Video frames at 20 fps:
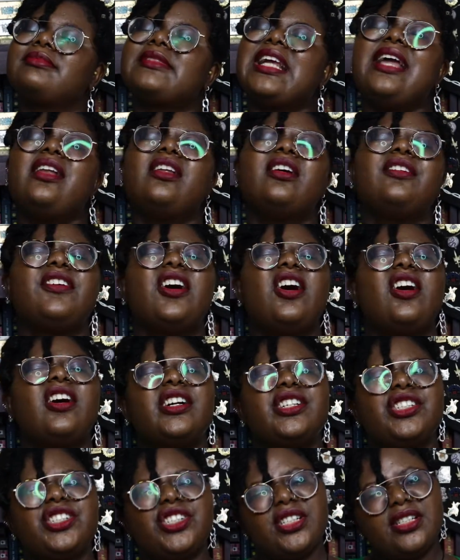I love
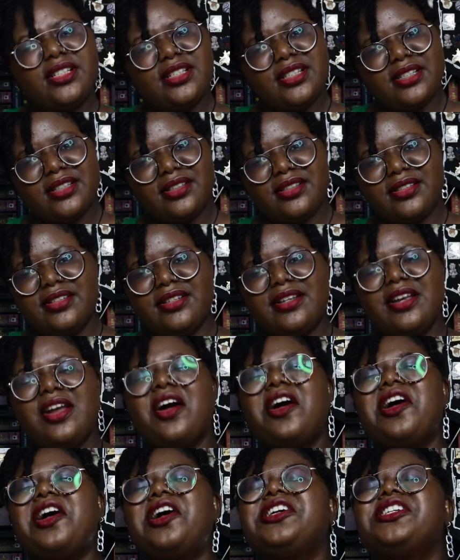arches.
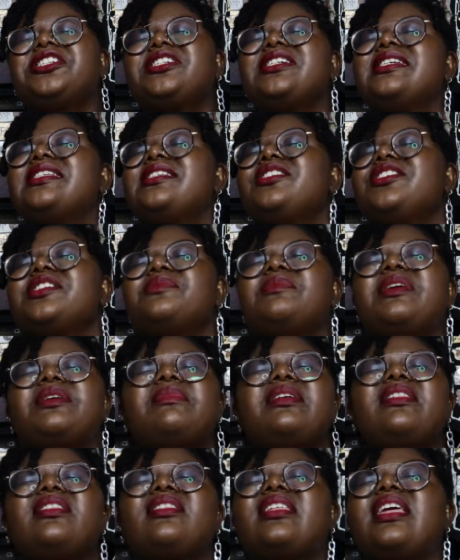Arches just make
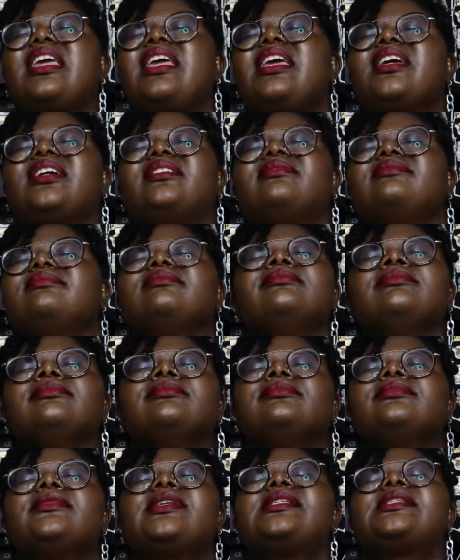me think
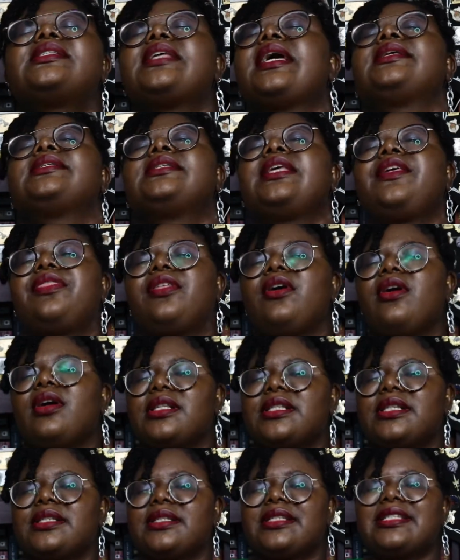sexy thoughts.